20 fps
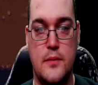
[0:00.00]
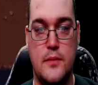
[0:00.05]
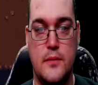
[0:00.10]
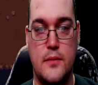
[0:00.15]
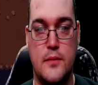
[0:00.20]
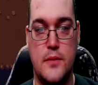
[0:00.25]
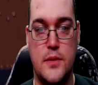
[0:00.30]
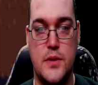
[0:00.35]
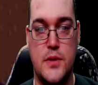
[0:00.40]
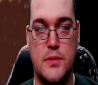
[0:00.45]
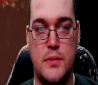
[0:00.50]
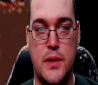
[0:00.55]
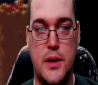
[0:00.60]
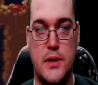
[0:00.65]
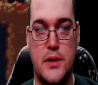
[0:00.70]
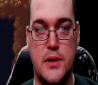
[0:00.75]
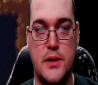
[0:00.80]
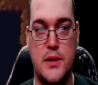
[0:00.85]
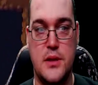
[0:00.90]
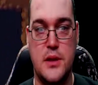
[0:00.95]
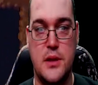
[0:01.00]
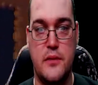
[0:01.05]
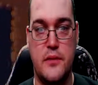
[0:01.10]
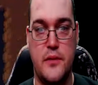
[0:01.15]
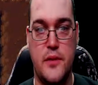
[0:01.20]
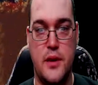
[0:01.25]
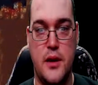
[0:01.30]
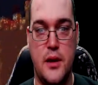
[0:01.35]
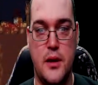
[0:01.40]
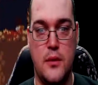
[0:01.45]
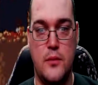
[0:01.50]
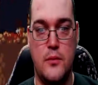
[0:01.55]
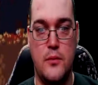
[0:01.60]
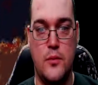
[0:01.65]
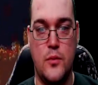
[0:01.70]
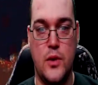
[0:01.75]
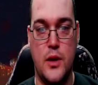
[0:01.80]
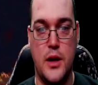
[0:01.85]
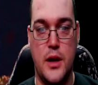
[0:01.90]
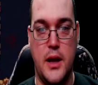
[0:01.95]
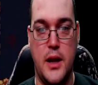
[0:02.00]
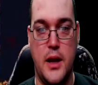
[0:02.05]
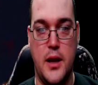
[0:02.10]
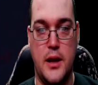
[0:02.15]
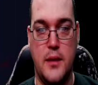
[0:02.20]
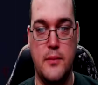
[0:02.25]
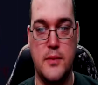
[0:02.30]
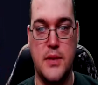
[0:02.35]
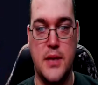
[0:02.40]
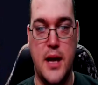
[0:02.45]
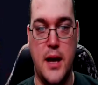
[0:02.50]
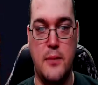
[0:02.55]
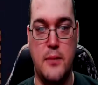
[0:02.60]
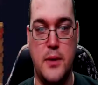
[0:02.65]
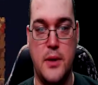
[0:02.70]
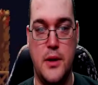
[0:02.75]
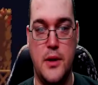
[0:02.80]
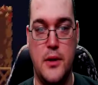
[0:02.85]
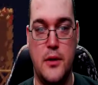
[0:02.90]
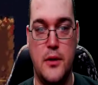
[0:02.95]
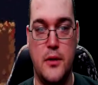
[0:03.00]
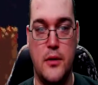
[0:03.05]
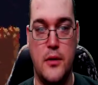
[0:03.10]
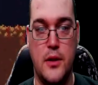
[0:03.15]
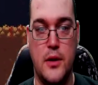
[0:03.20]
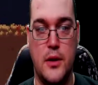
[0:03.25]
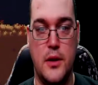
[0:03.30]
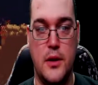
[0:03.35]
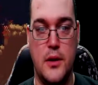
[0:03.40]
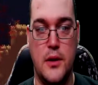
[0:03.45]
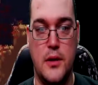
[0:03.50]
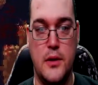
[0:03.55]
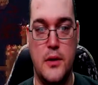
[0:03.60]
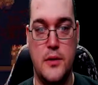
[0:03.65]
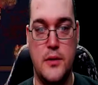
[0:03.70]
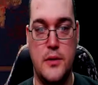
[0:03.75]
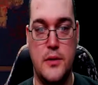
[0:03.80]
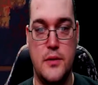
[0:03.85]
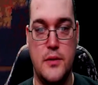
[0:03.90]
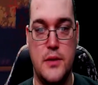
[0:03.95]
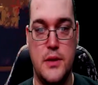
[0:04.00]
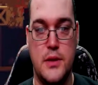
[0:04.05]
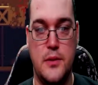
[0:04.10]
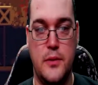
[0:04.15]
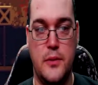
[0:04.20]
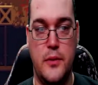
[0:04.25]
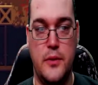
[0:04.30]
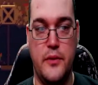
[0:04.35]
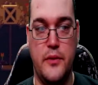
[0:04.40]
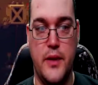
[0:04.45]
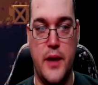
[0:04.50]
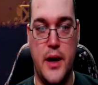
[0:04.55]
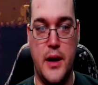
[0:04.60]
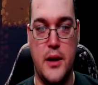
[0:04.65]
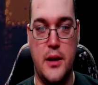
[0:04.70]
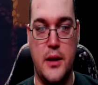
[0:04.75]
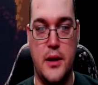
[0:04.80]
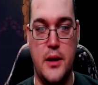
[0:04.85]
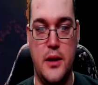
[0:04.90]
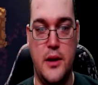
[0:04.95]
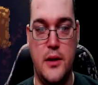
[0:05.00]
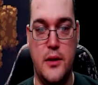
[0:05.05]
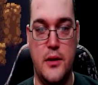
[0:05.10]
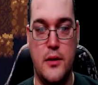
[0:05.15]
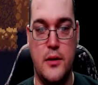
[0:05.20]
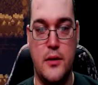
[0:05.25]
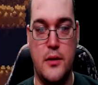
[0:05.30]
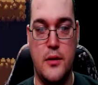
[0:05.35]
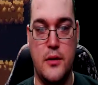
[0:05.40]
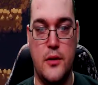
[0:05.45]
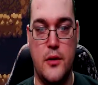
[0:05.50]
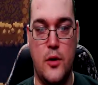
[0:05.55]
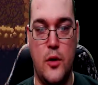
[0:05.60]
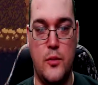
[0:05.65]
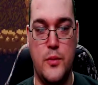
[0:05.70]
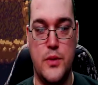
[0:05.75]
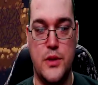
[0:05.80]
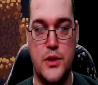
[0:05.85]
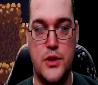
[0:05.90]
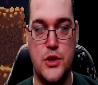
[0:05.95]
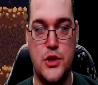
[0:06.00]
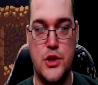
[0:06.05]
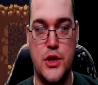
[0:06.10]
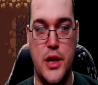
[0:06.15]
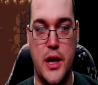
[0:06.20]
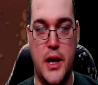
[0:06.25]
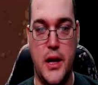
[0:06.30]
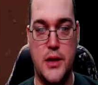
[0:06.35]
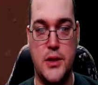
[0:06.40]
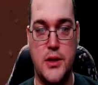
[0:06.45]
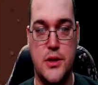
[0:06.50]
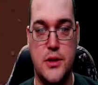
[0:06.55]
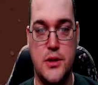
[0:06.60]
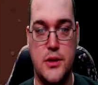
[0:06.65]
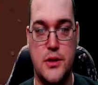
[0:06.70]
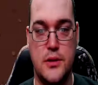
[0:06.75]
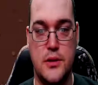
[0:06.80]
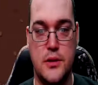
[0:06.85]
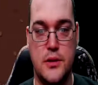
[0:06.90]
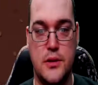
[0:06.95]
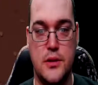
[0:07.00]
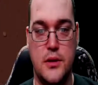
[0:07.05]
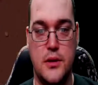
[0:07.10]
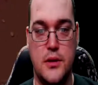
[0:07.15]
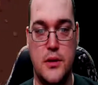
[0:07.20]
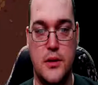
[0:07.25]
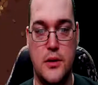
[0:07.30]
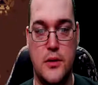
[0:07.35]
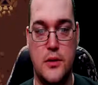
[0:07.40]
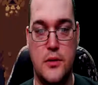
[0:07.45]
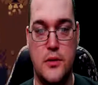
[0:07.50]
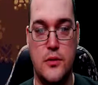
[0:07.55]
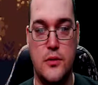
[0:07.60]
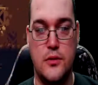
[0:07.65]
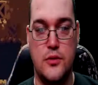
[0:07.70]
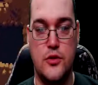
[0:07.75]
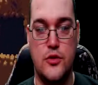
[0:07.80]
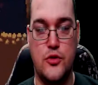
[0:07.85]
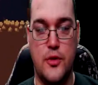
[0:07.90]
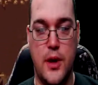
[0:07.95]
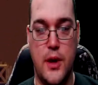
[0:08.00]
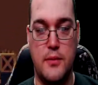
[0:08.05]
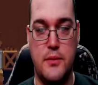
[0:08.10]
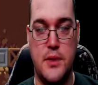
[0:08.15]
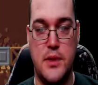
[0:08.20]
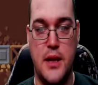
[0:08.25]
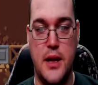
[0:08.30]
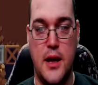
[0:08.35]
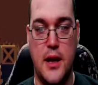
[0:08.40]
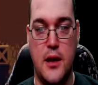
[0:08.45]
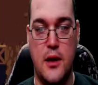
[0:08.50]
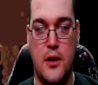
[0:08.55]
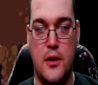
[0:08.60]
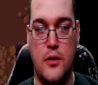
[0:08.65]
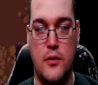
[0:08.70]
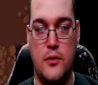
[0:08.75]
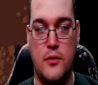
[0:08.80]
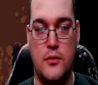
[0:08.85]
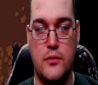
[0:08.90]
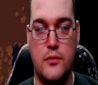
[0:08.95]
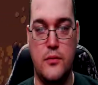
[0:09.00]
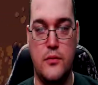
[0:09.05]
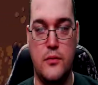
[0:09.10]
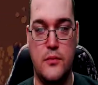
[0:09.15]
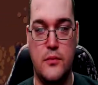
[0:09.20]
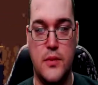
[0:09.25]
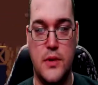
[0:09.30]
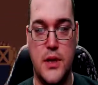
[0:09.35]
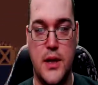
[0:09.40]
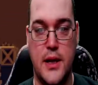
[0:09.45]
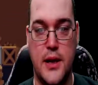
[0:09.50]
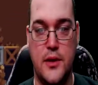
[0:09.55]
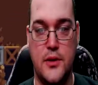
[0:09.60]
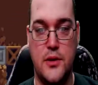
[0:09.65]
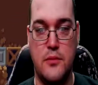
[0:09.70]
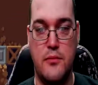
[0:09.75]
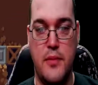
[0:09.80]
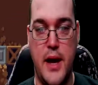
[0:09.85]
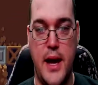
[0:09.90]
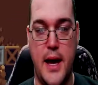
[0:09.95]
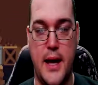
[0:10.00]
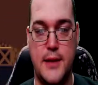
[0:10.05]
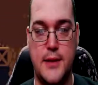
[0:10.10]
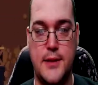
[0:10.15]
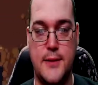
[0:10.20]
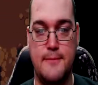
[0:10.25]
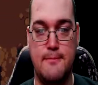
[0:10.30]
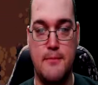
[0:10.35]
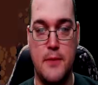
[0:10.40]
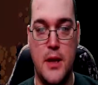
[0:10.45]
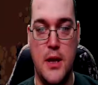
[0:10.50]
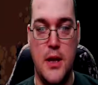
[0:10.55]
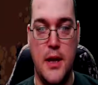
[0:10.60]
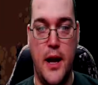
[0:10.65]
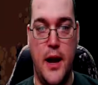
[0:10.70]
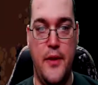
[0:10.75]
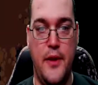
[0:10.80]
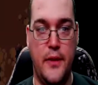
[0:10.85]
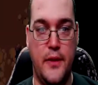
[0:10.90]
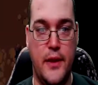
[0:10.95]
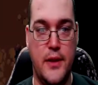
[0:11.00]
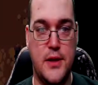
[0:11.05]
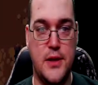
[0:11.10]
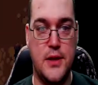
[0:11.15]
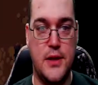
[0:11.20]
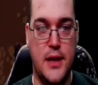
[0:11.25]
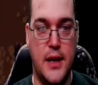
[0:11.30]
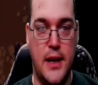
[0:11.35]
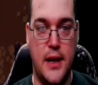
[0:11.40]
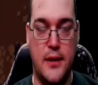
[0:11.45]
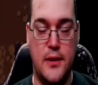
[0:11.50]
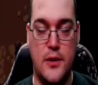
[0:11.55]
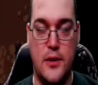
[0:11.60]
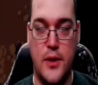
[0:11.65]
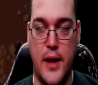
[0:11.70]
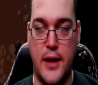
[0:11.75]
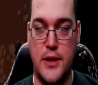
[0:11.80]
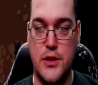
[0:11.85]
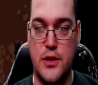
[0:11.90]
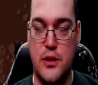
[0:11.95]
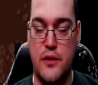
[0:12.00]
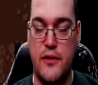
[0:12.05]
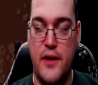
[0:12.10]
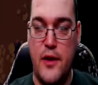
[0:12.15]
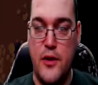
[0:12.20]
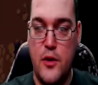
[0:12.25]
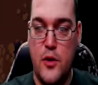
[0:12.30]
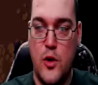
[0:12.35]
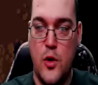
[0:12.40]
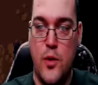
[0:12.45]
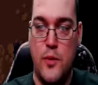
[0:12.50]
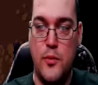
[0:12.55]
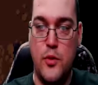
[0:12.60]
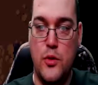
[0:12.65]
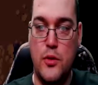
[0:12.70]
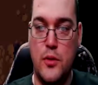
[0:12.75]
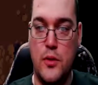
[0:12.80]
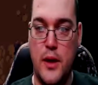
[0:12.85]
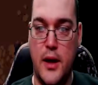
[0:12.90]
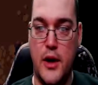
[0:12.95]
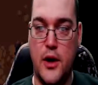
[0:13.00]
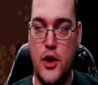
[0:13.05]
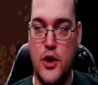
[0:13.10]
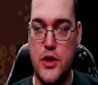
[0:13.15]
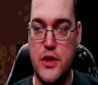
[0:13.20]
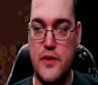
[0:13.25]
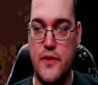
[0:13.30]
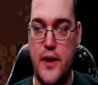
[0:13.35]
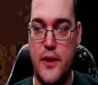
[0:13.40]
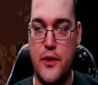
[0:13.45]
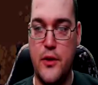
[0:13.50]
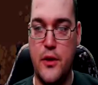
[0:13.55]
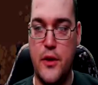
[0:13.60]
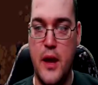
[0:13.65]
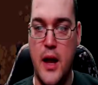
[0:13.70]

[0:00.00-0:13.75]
Let's pick this stuff up. We're going to head up top here. See what we've got in here. Go open this chest. Drop down. Take out the bat. And then let's, okay, so the feather, equipable, a cursed feather,